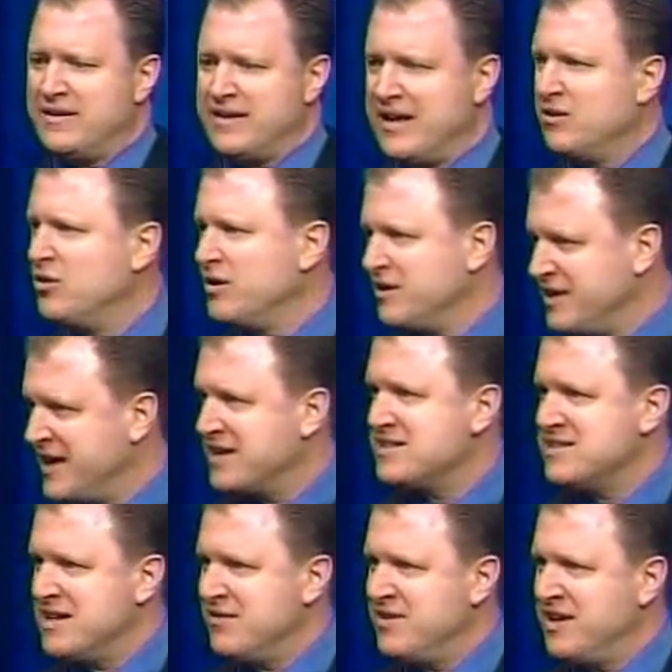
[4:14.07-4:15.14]
Take a look at the
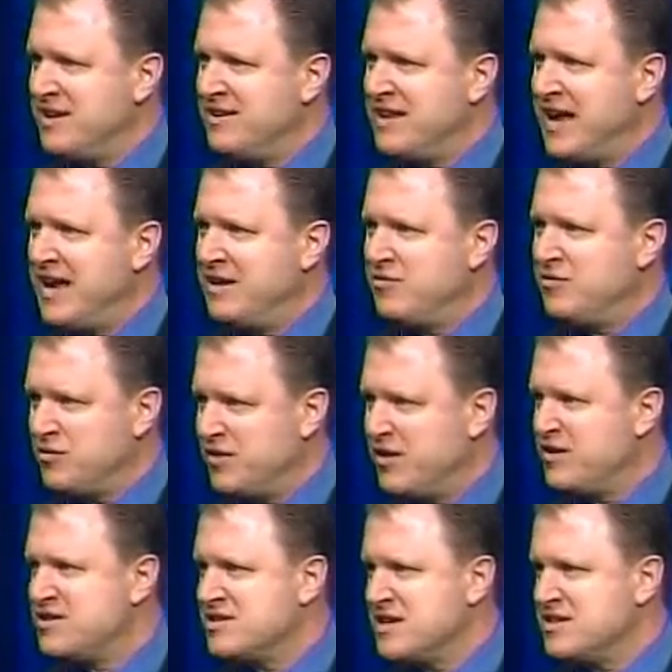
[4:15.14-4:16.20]
ex-dividend date. If you're
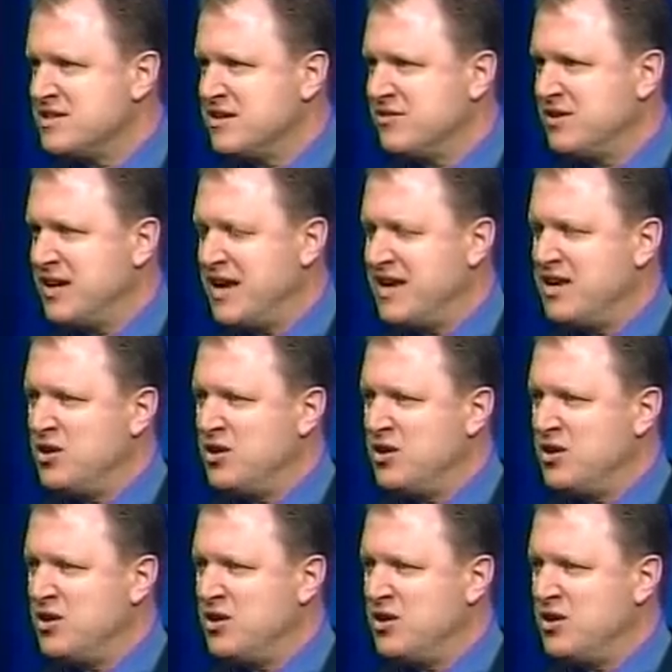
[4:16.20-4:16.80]
very sensitive to that,